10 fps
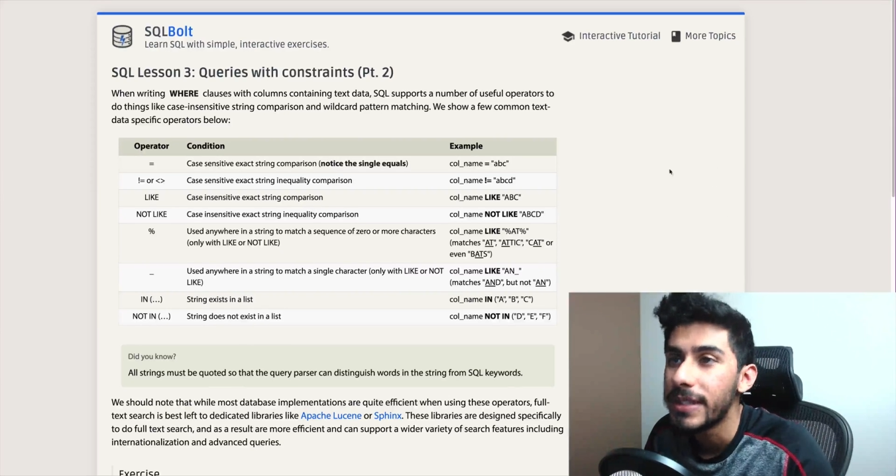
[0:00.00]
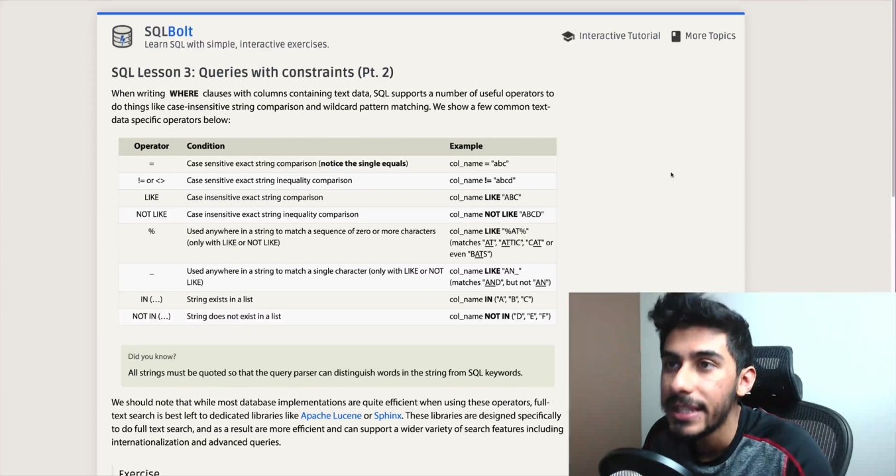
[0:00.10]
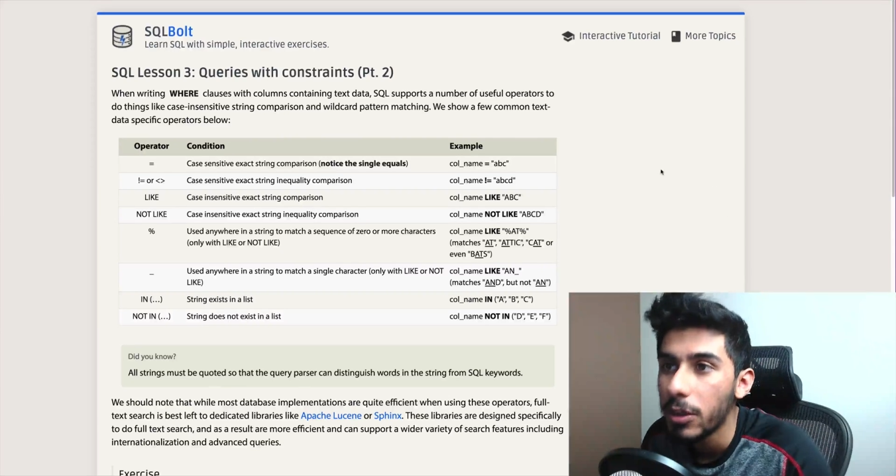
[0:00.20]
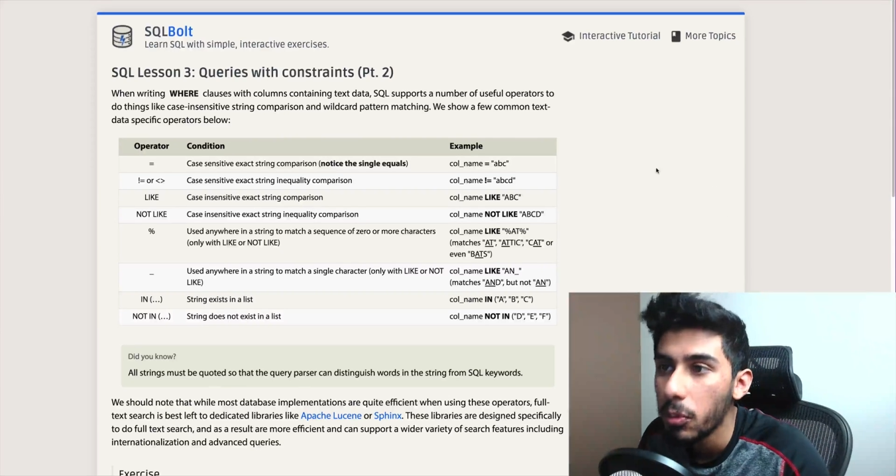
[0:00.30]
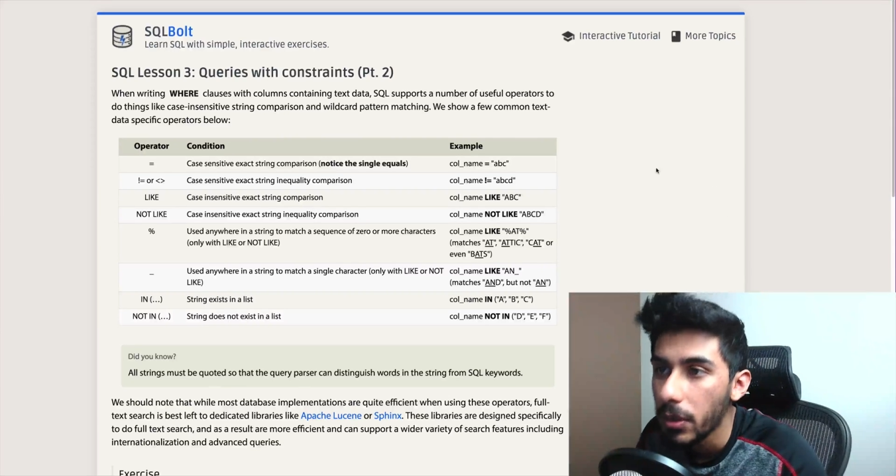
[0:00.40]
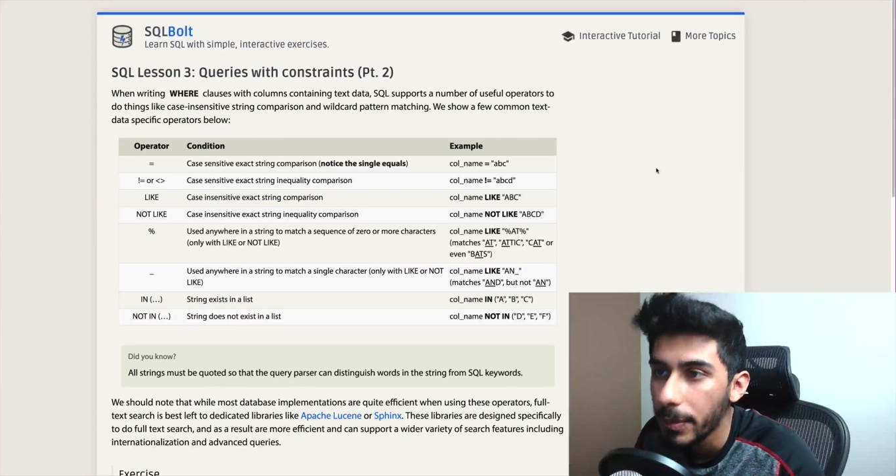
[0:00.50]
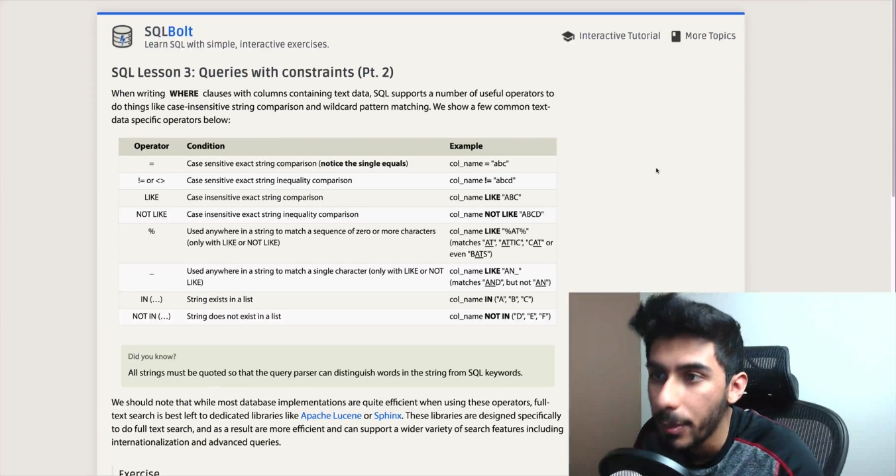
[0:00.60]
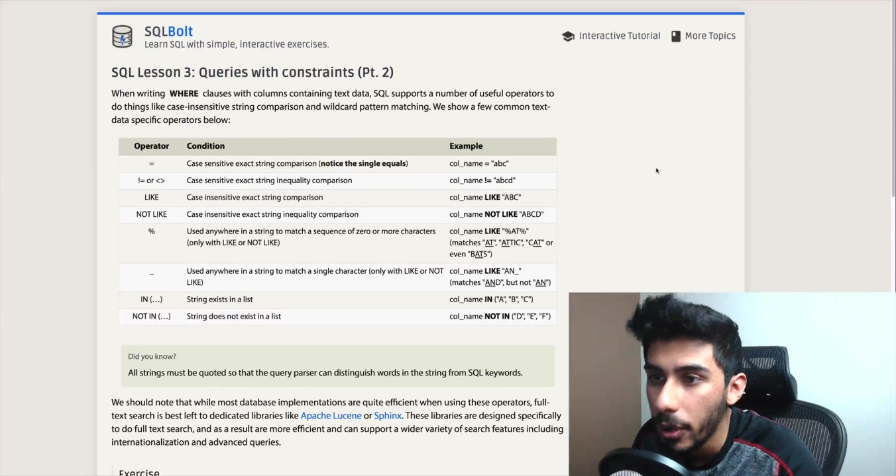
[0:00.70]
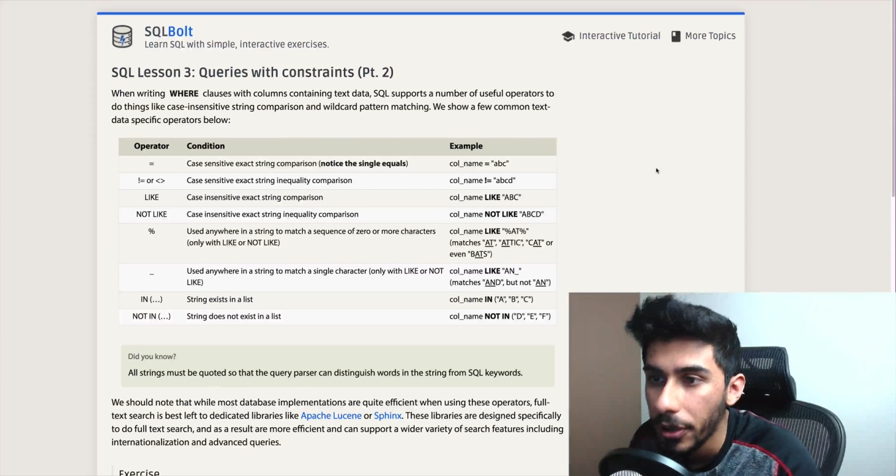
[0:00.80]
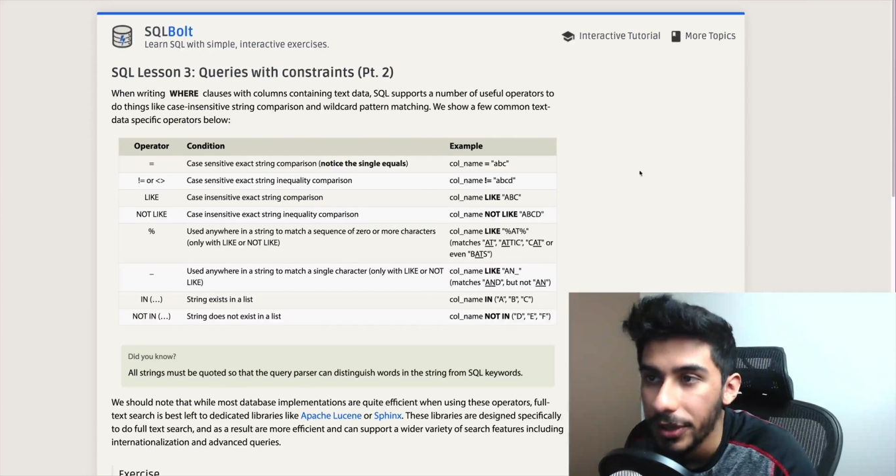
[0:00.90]
SQL
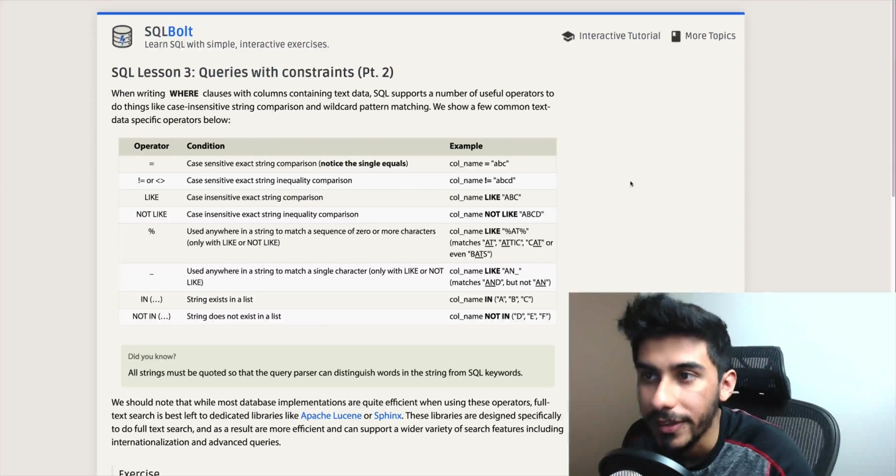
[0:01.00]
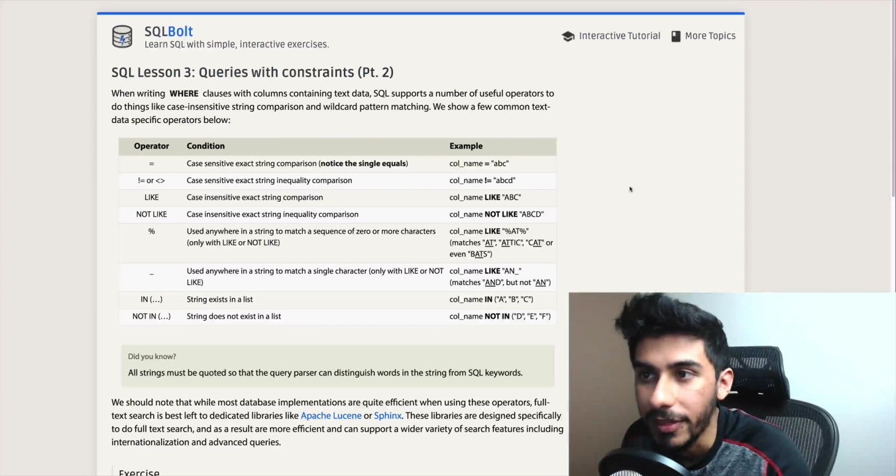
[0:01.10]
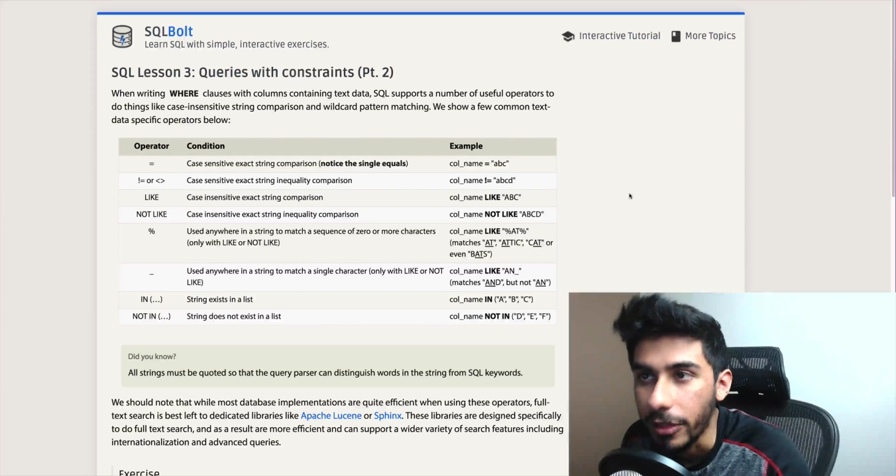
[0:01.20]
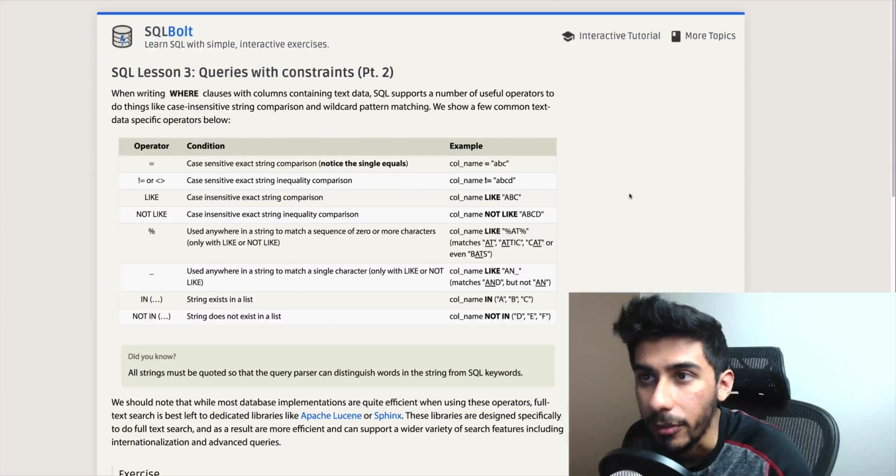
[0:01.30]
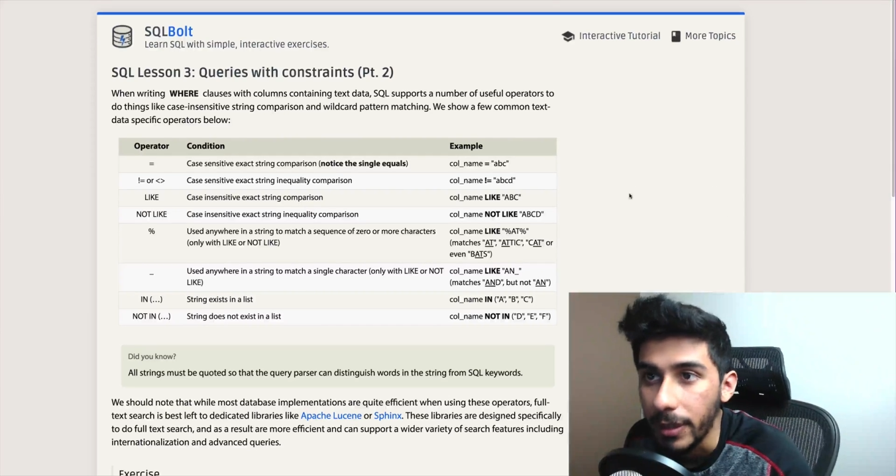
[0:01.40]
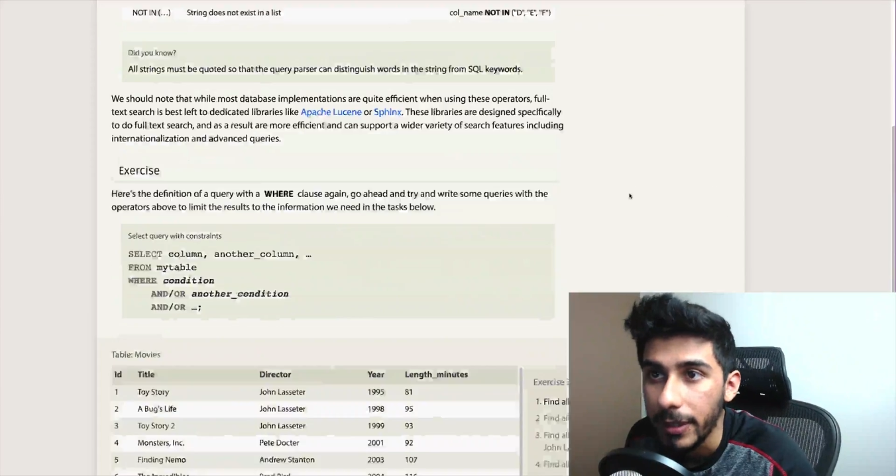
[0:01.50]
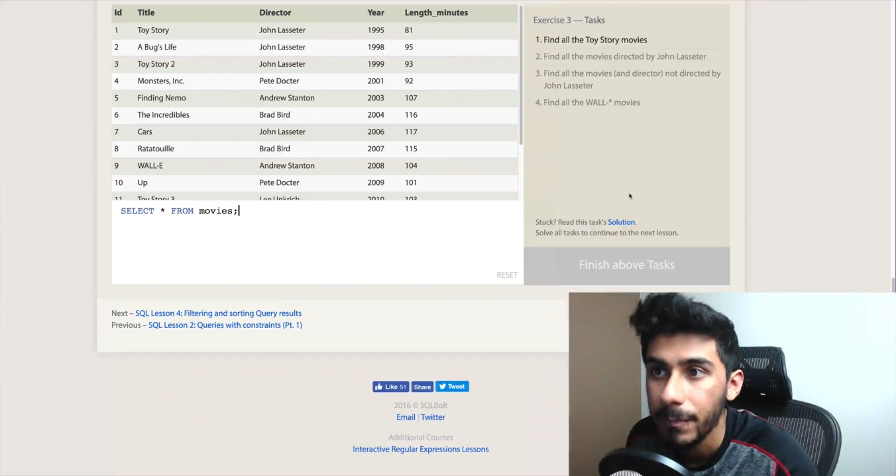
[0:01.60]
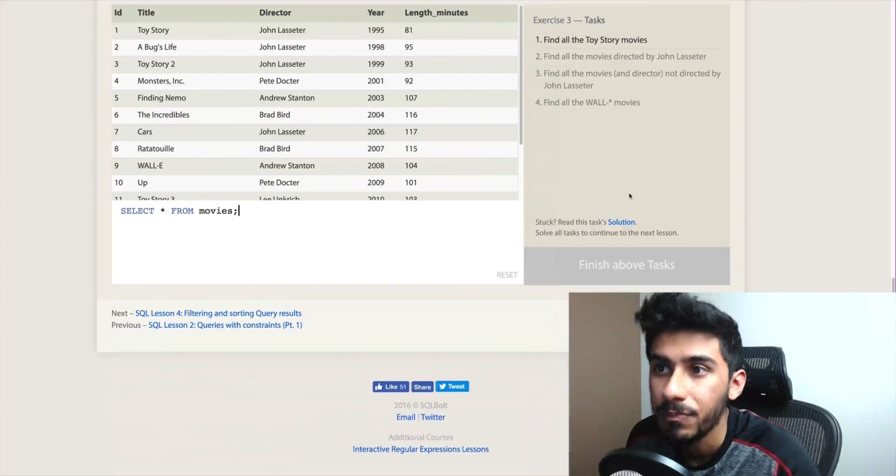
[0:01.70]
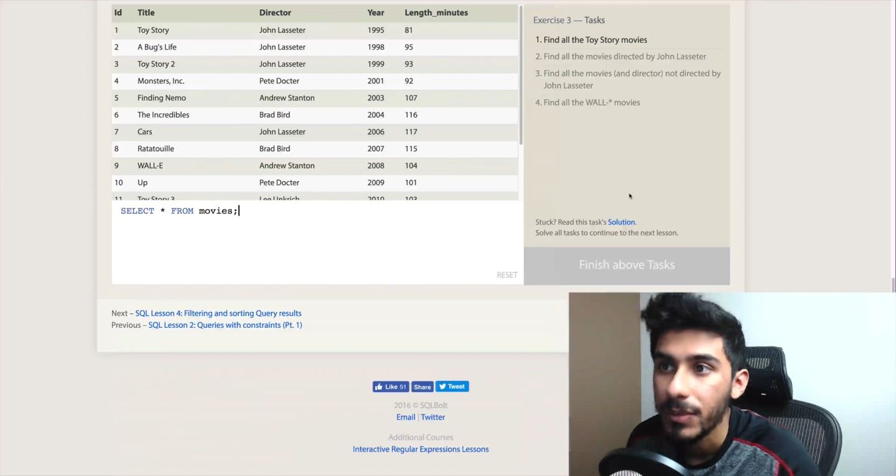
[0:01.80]
Part 3.